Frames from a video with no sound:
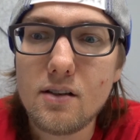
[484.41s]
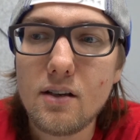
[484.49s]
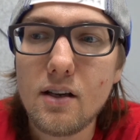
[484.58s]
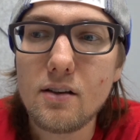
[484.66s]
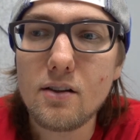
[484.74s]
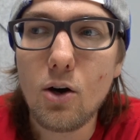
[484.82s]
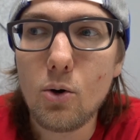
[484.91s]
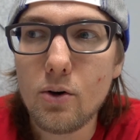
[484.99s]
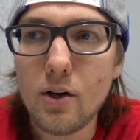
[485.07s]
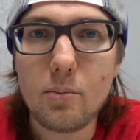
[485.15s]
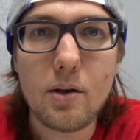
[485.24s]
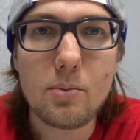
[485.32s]
it
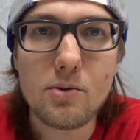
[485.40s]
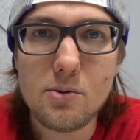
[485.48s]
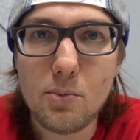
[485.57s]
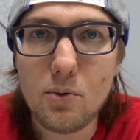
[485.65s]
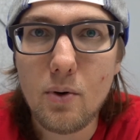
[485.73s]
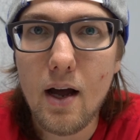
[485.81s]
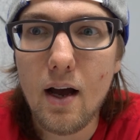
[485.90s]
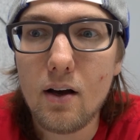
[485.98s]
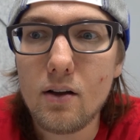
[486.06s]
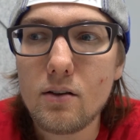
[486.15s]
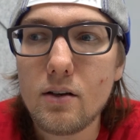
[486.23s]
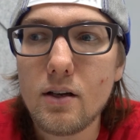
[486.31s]
lowering people's morale,